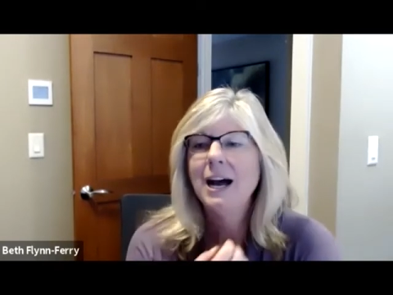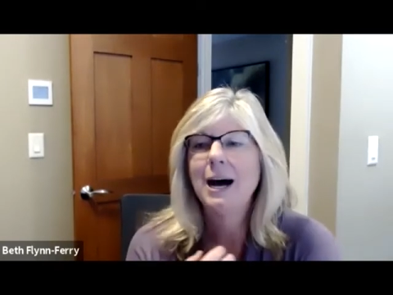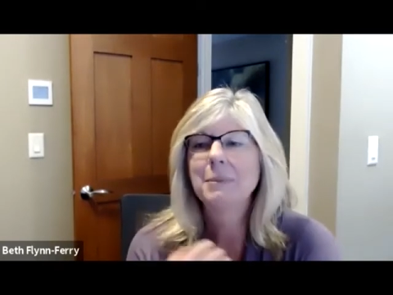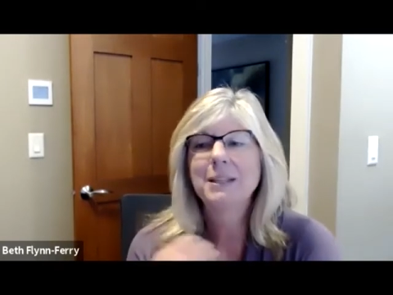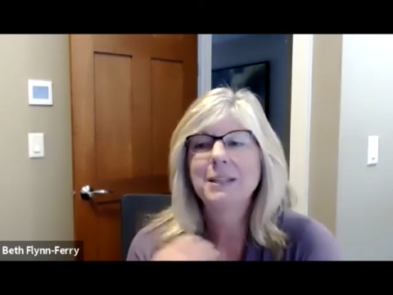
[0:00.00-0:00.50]

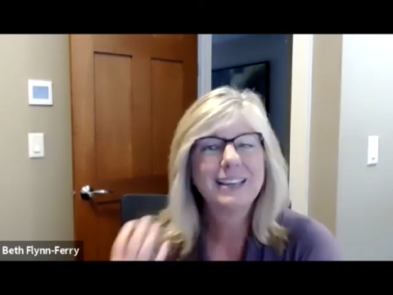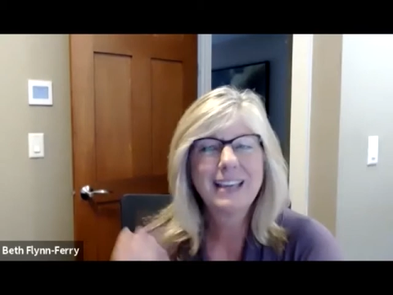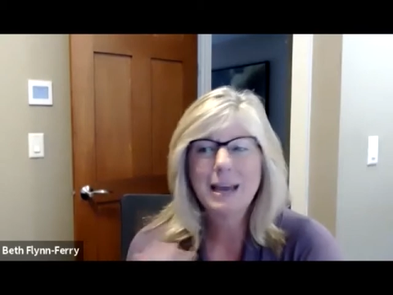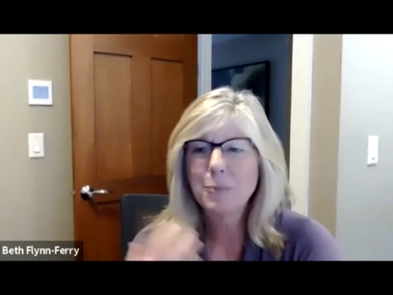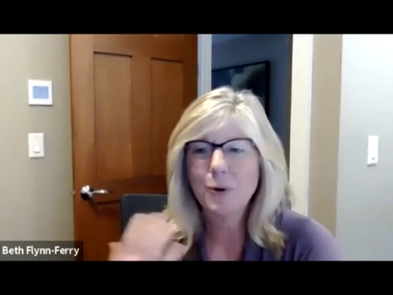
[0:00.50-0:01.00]
um, to
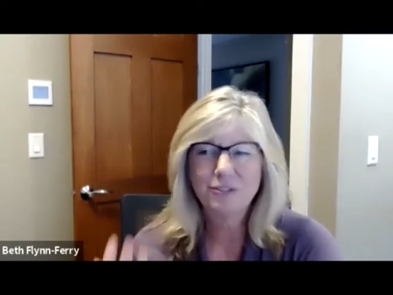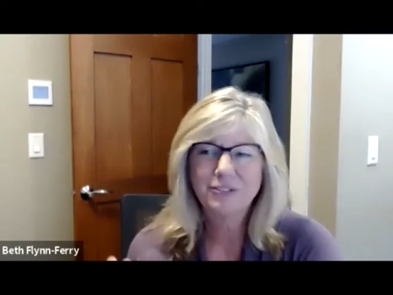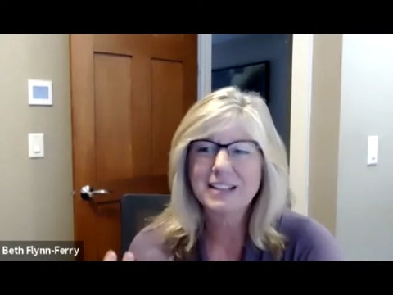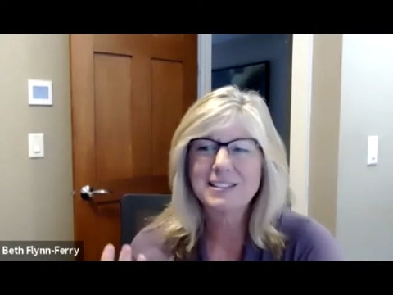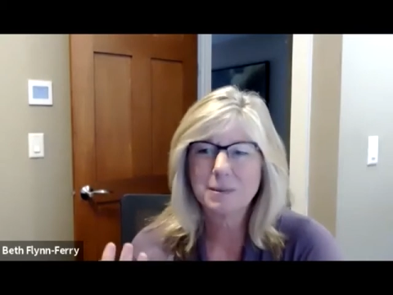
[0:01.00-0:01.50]
get more
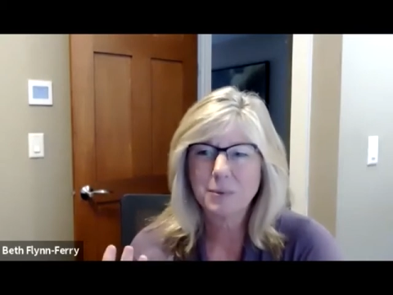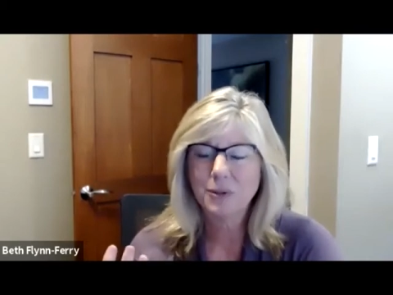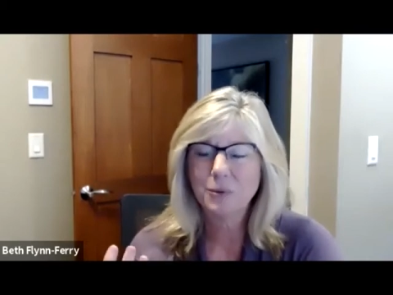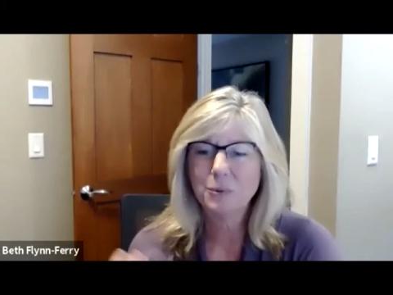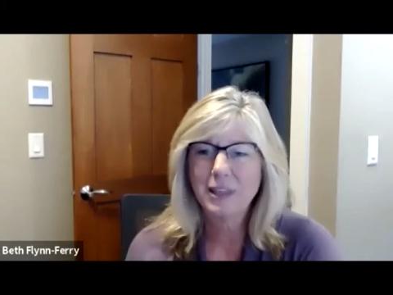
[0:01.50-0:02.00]

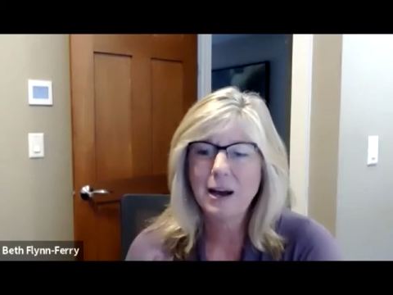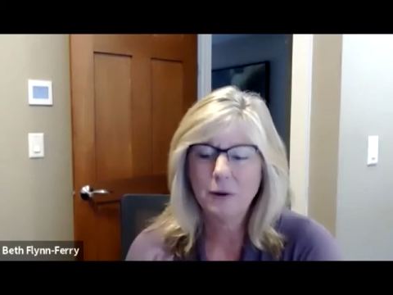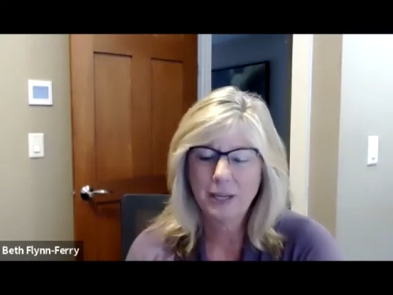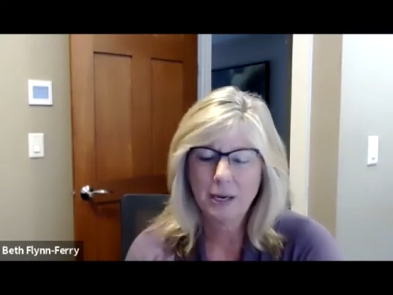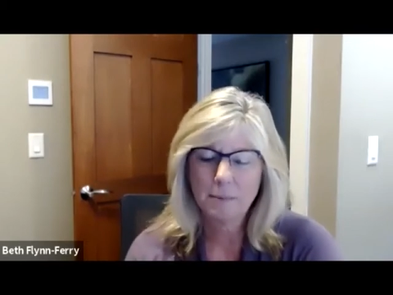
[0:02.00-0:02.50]
flexible with how
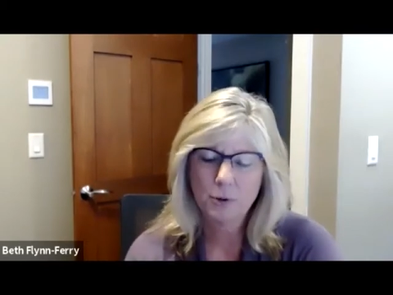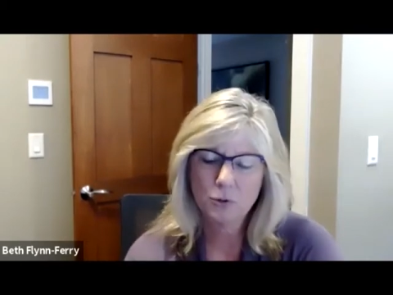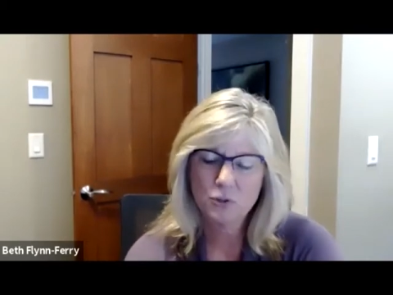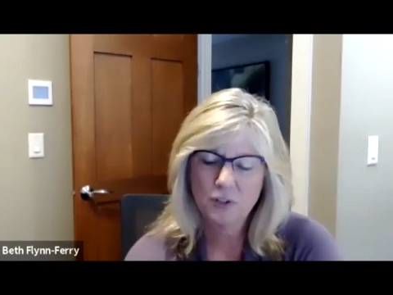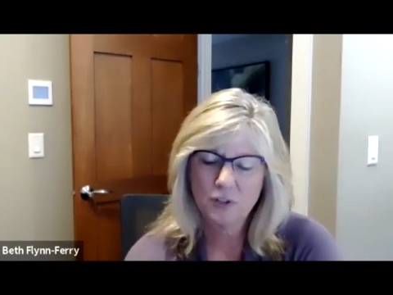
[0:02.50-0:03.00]
they
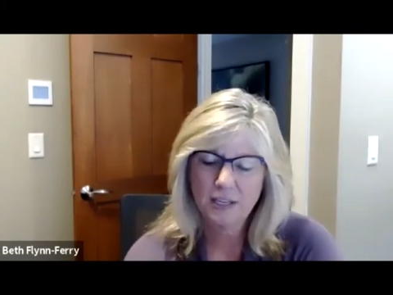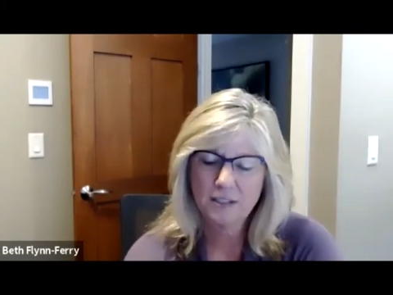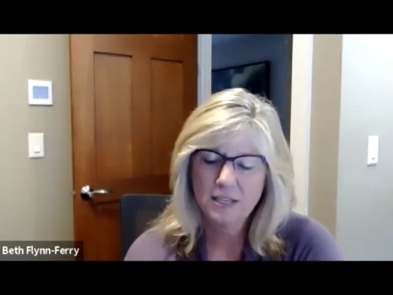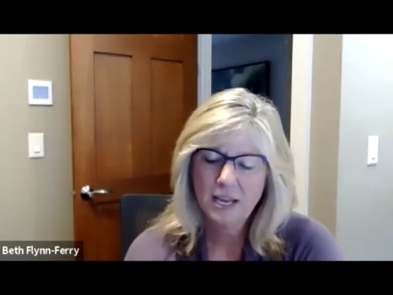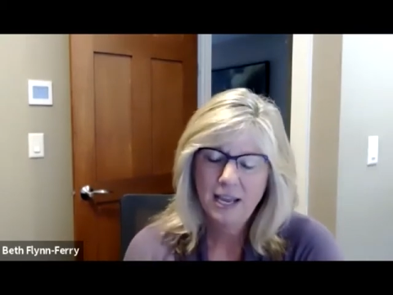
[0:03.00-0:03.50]
approach
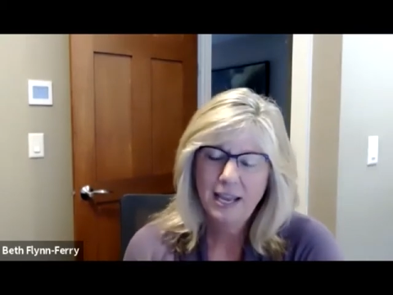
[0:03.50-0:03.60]
things